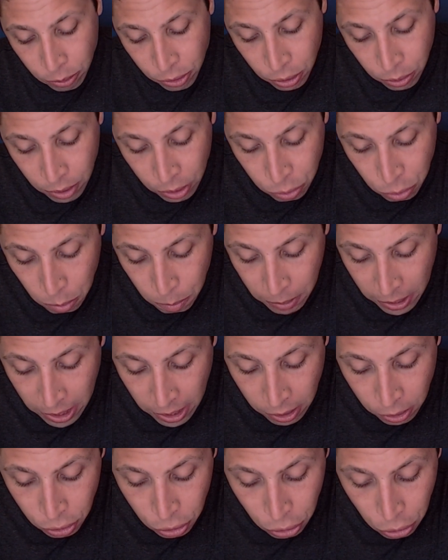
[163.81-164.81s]
So this would
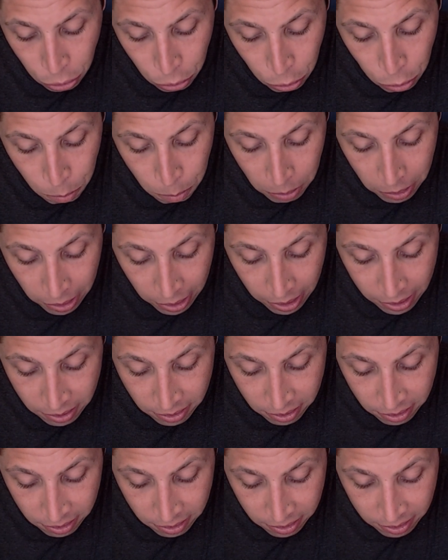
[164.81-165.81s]
be 2
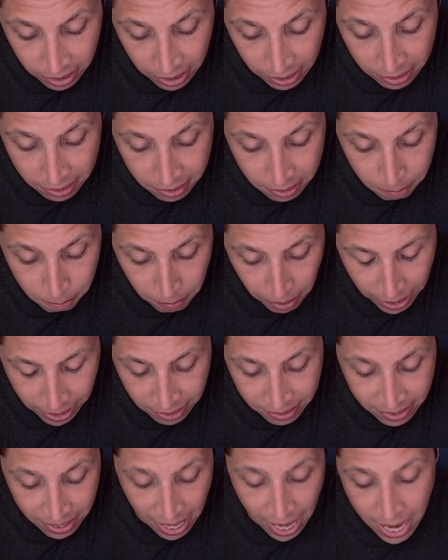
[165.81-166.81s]
plus 6
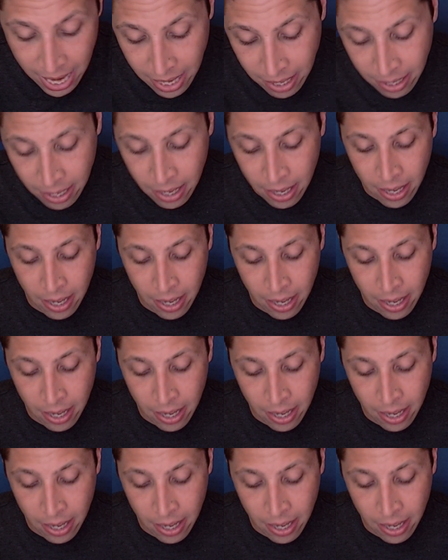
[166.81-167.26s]
minus 8.